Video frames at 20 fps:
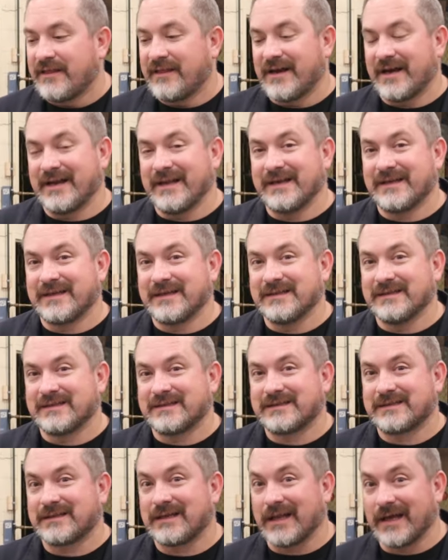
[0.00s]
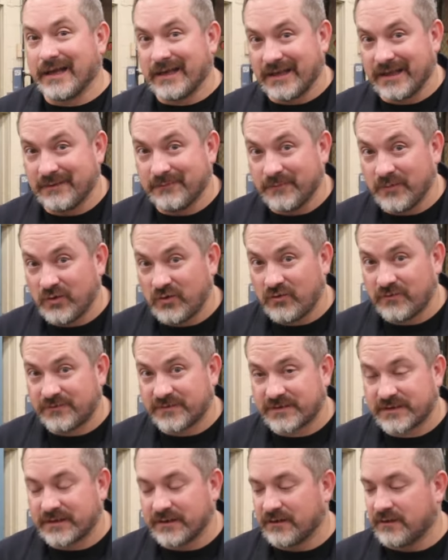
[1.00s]
that it can slightly move
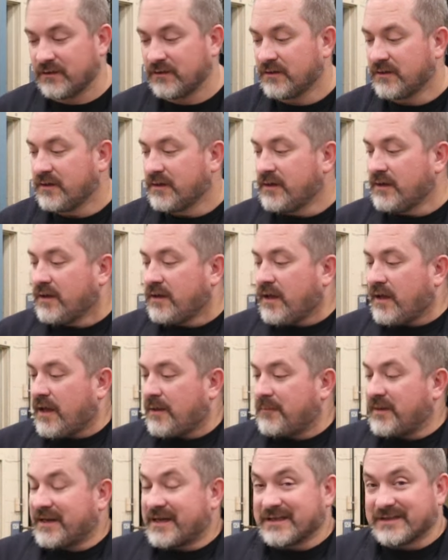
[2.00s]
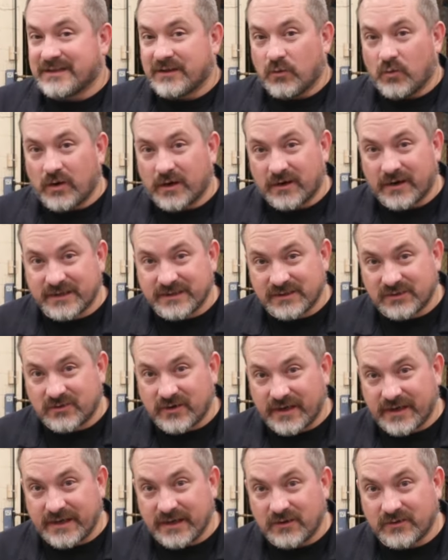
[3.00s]
still because the water hasn't
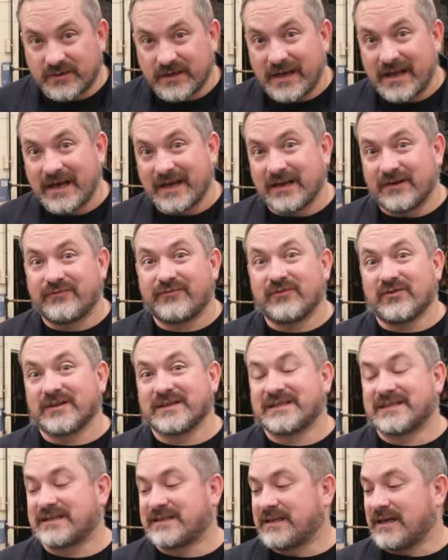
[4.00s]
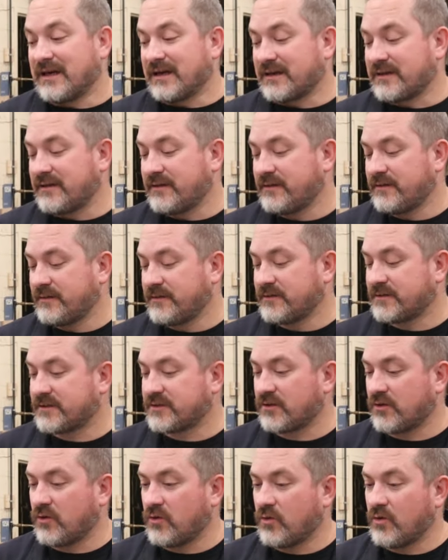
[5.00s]
dried out and had it fully stuck.
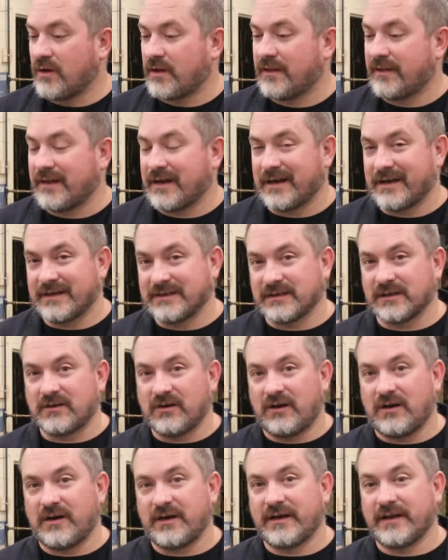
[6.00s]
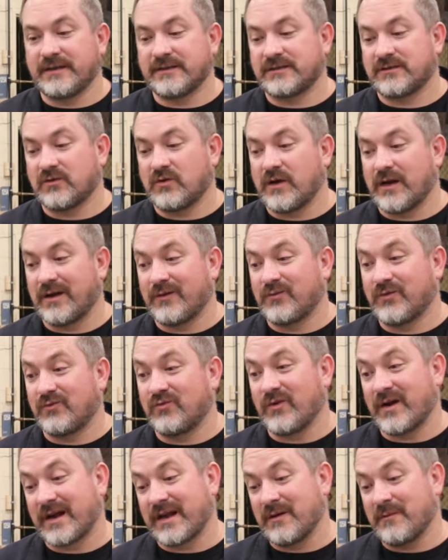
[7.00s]
So that is a con, and so I
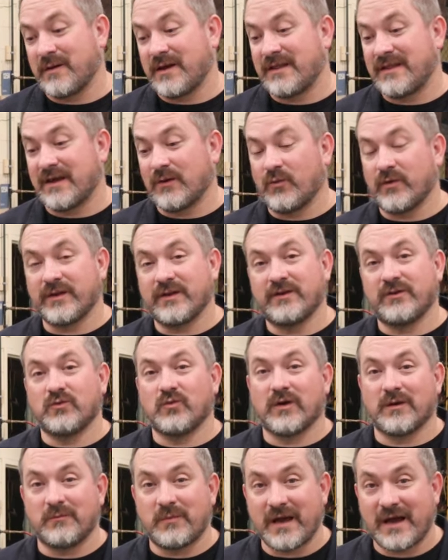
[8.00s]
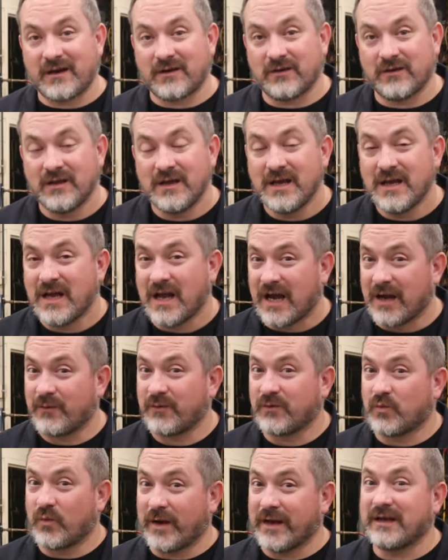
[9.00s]
would recommend that when you do one panel, I
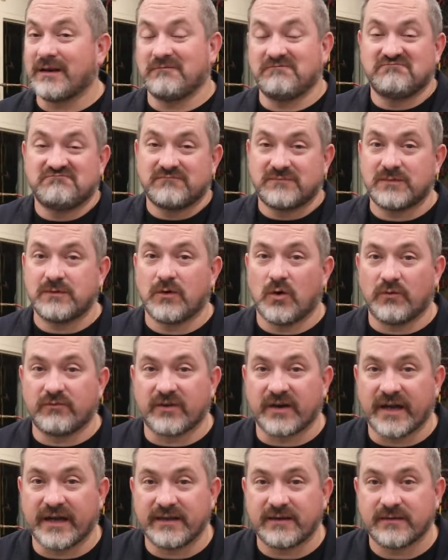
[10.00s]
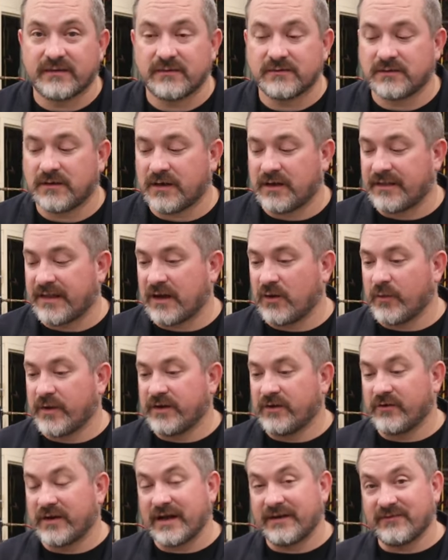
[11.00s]
would wait overnight. Uh, that way
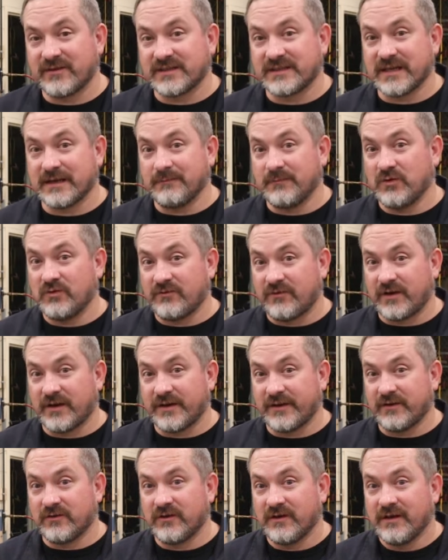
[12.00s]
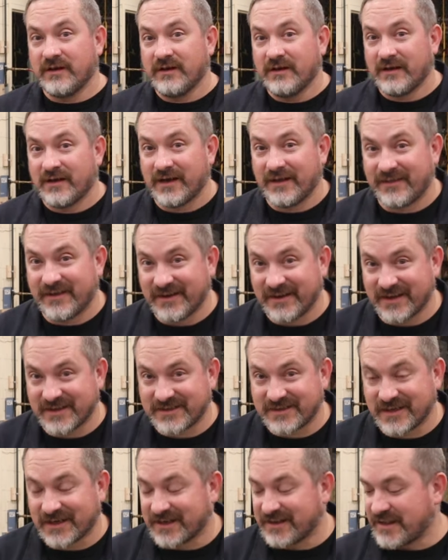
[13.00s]
you don't have this thing move on you and then get
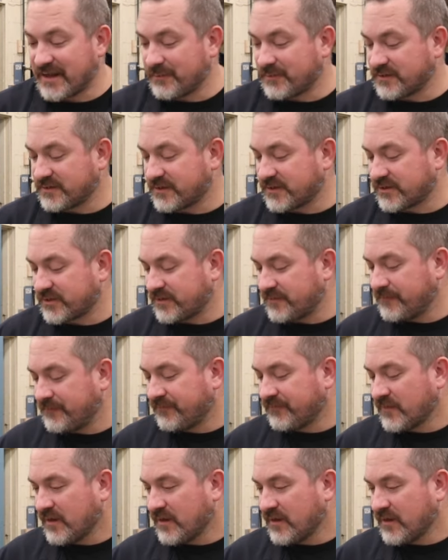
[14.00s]
stuck in that position.